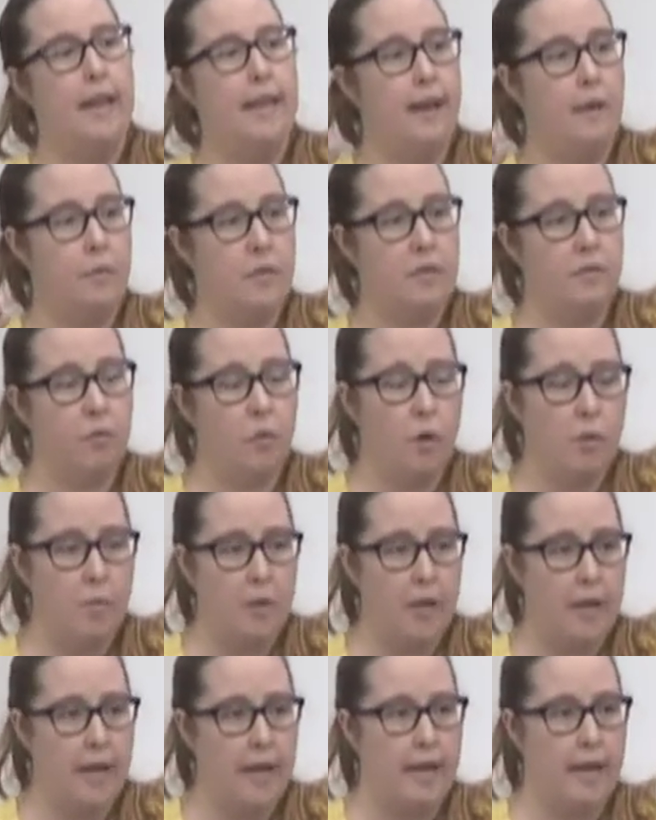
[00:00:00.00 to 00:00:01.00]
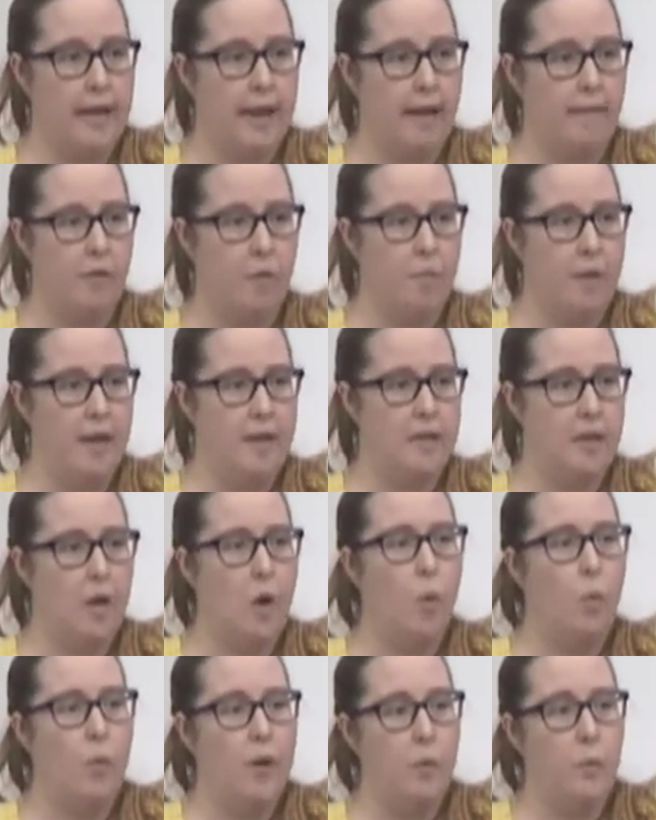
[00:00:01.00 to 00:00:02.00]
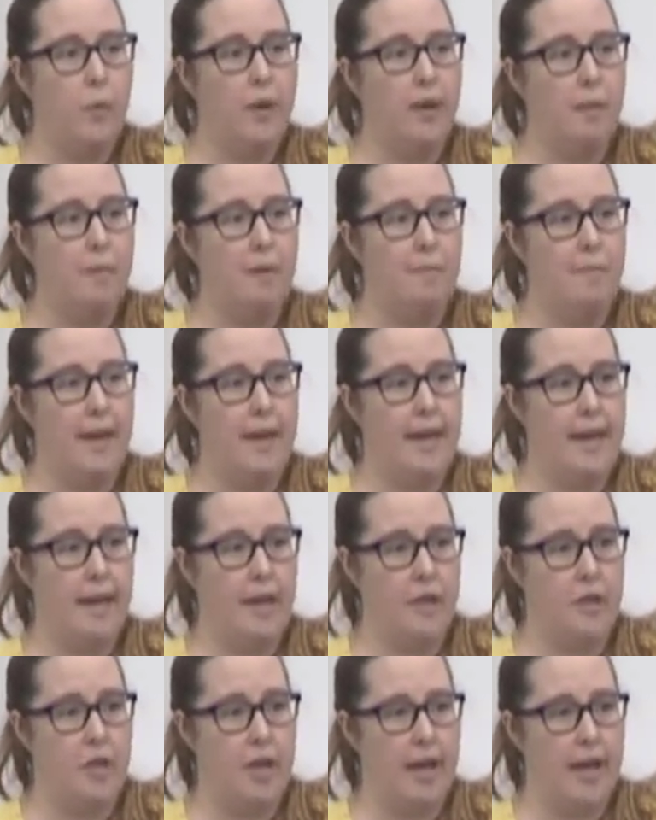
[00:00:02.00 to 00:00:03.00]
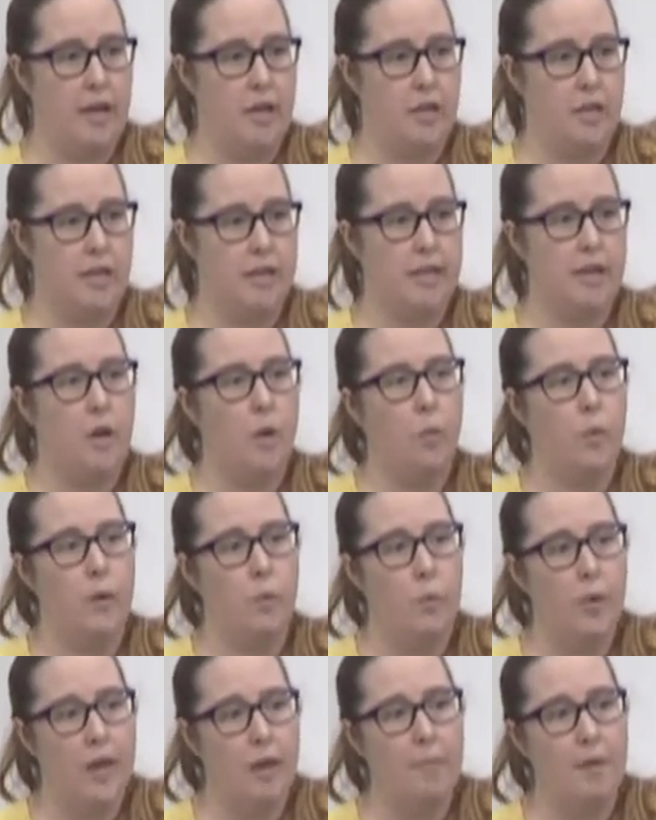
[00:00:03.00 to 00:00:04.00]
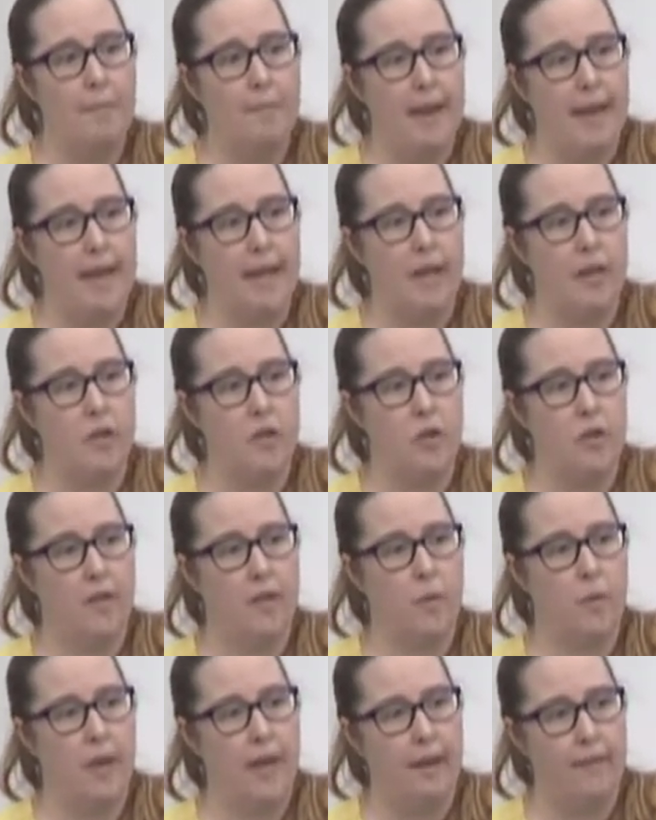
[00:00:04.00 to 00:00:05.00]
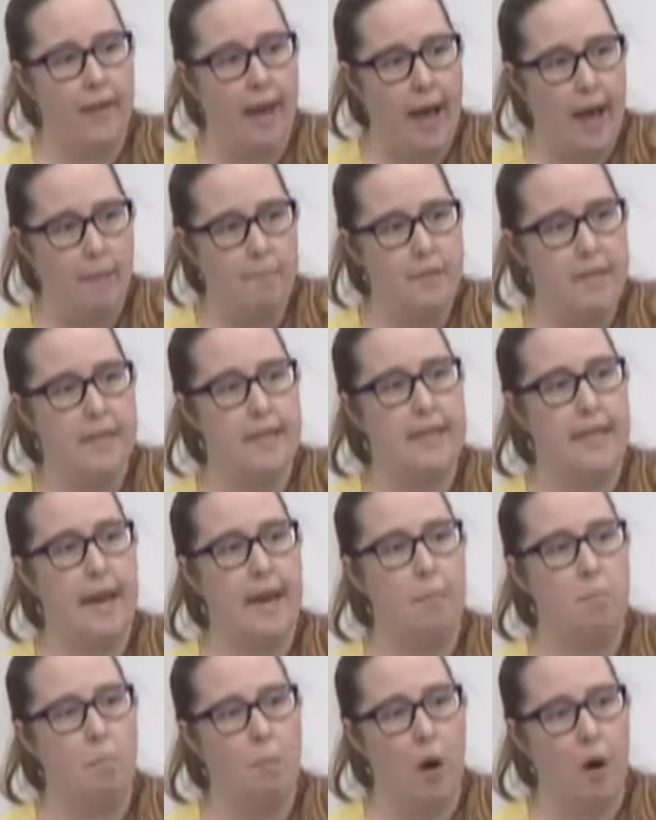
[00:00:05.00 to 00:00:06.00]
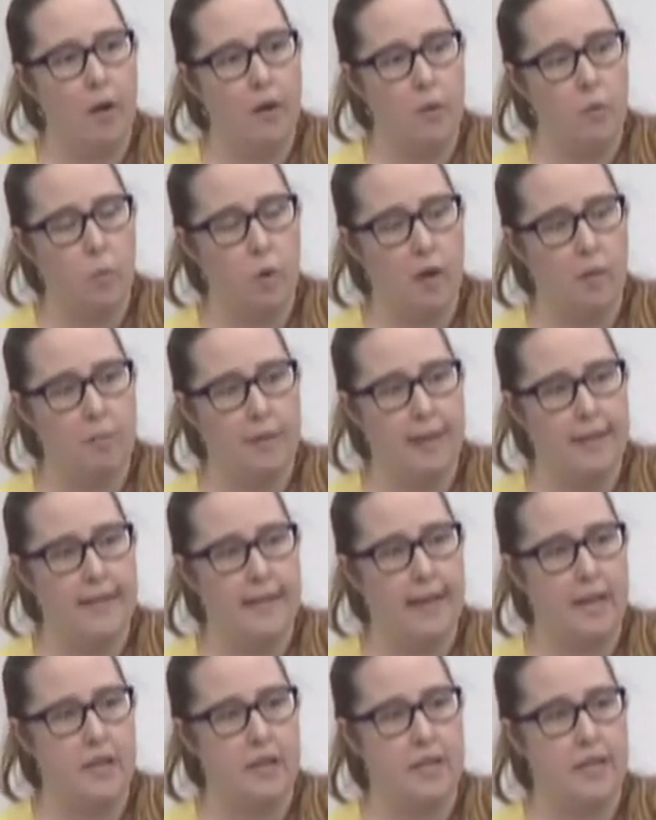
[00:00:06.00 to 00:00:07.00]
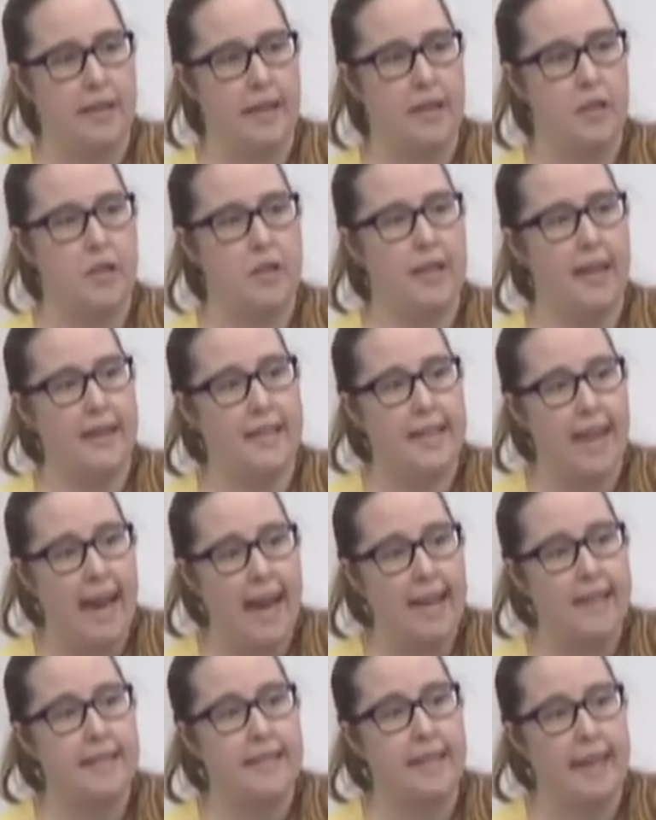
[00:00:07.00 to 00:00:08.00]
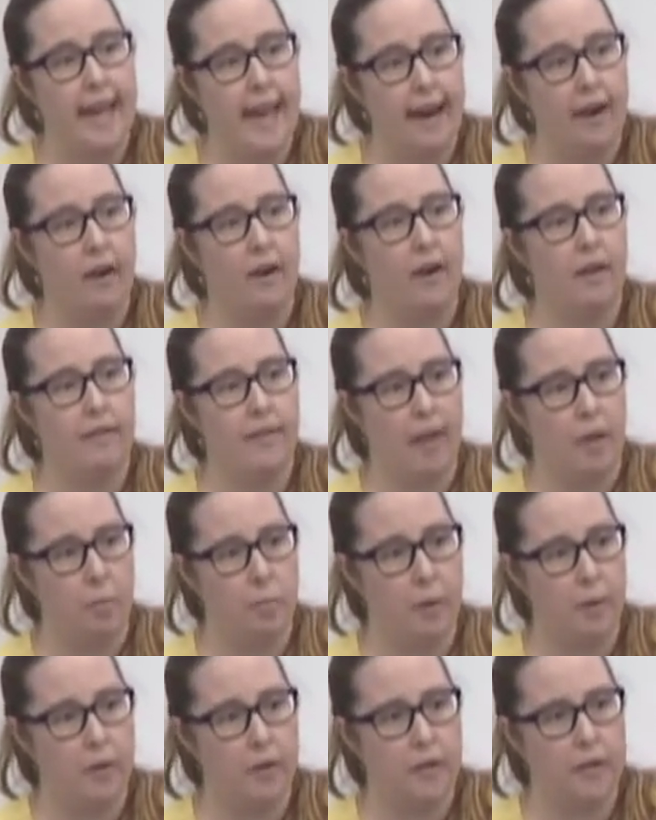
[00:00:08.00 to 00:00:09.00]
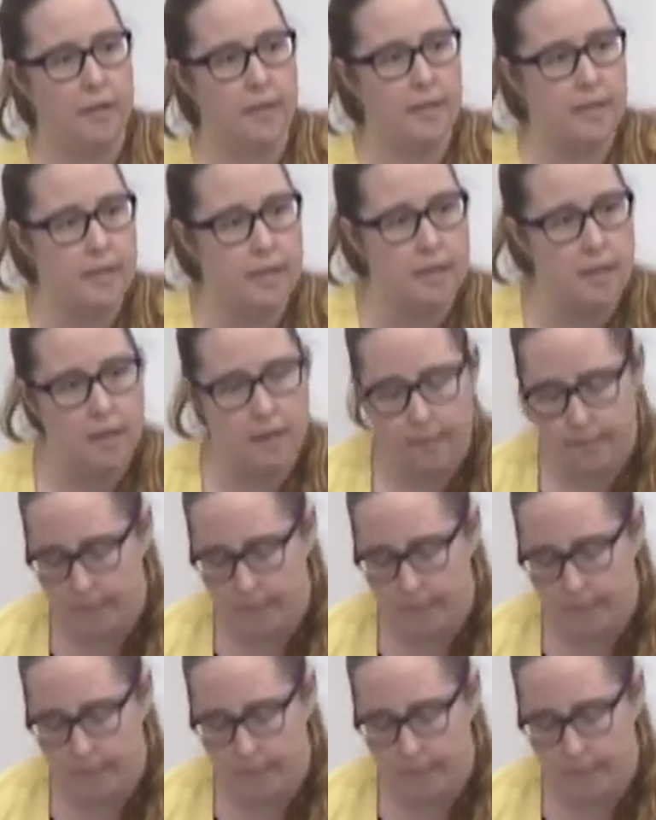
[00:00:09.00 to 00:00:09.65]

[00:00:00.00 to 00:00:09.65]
that was formerly in government, we will be making changes. We will be making sure that we have up-to-date modern workplace legislation that takes care of Albertans.